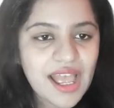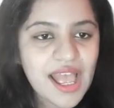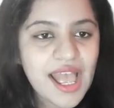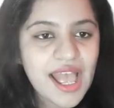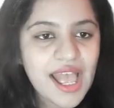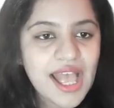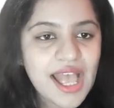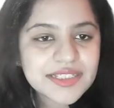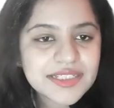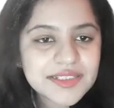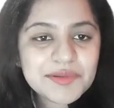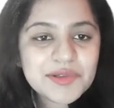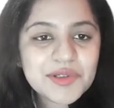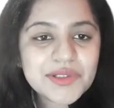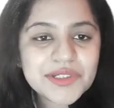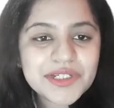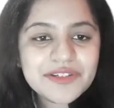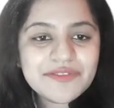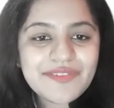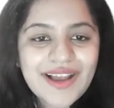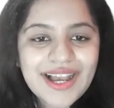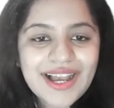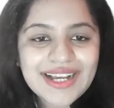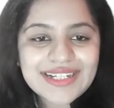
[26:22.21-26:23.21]
Subunit
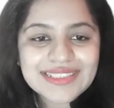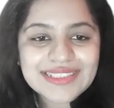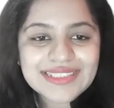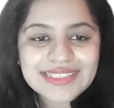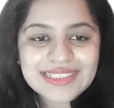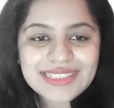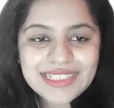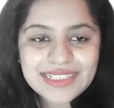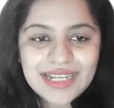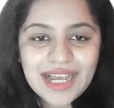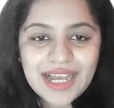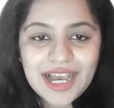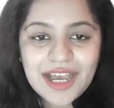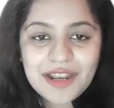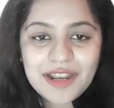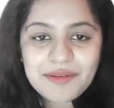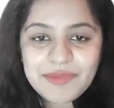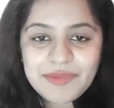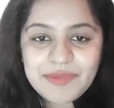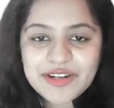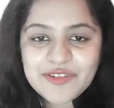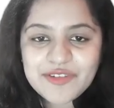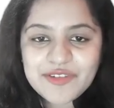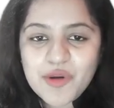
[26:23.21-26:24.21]
vaccine are made
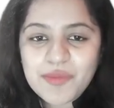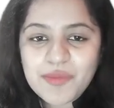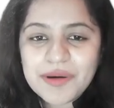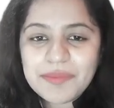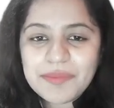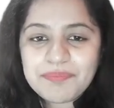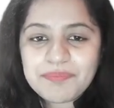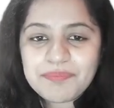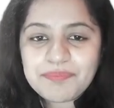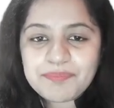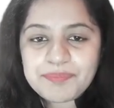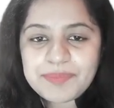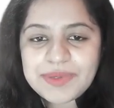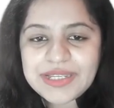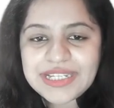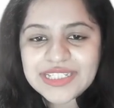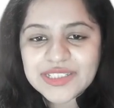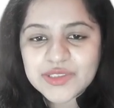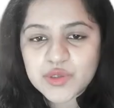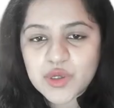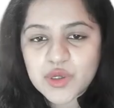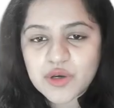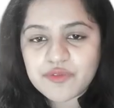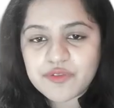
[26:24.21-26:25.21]
from a piece
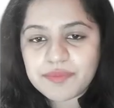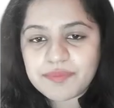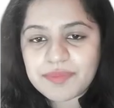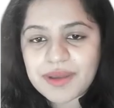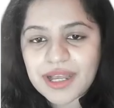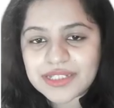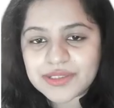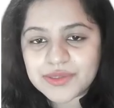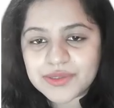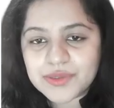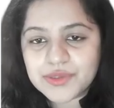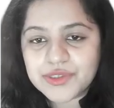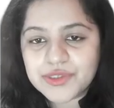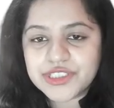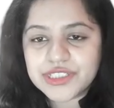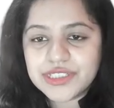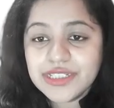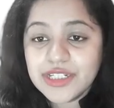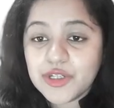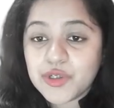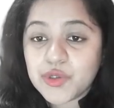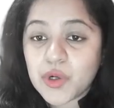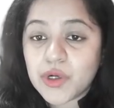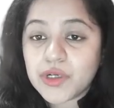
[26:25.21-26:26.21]
of a pathogen,
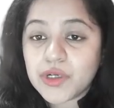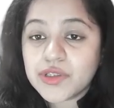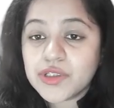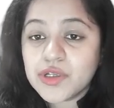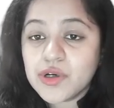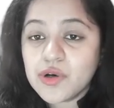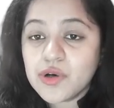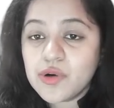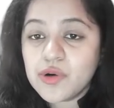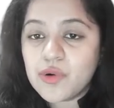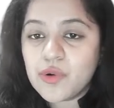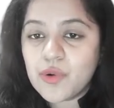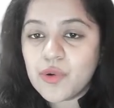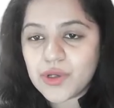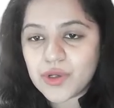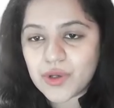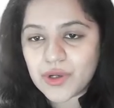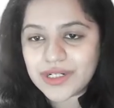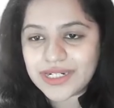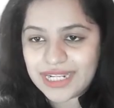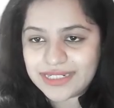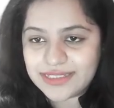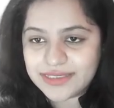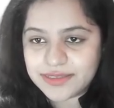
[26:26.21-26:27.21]
not the whole
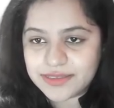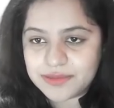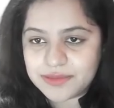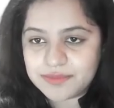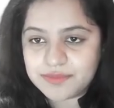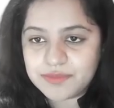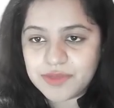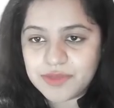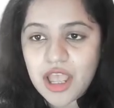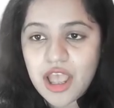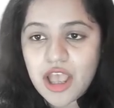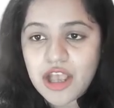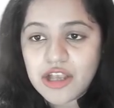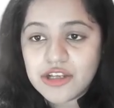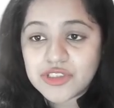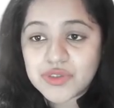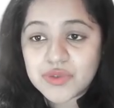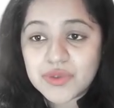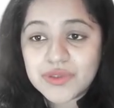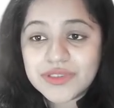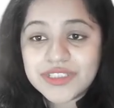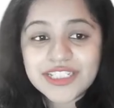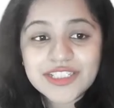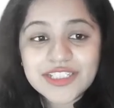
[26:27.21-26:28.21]
organism. So
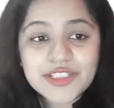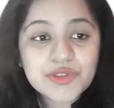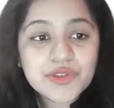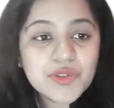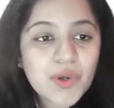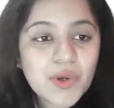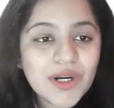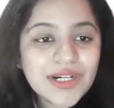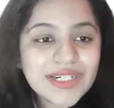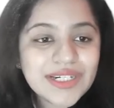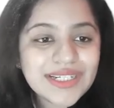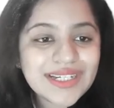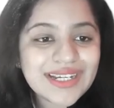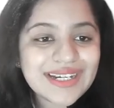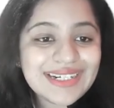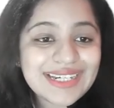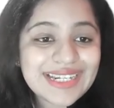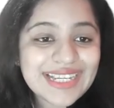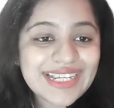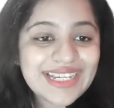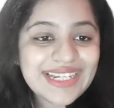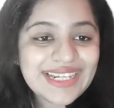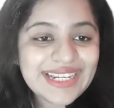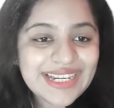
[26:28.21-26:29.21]
they do not
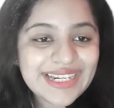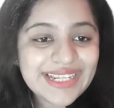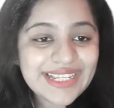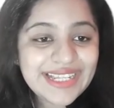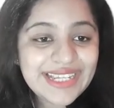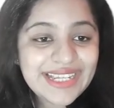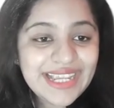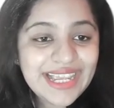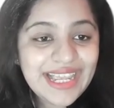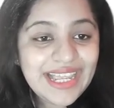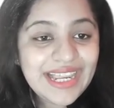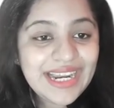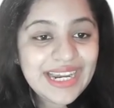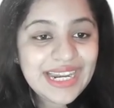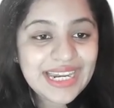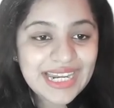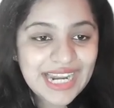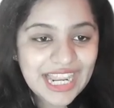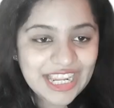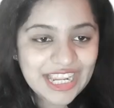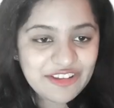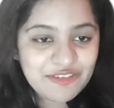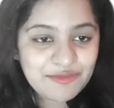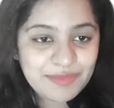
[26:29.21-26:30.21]
contain any
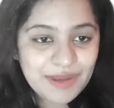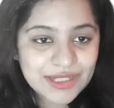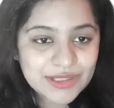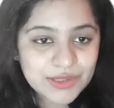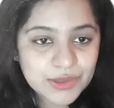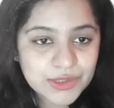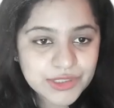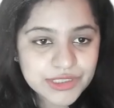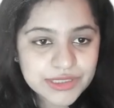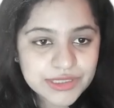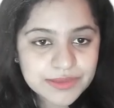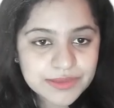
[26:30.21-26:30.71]
live pathogen.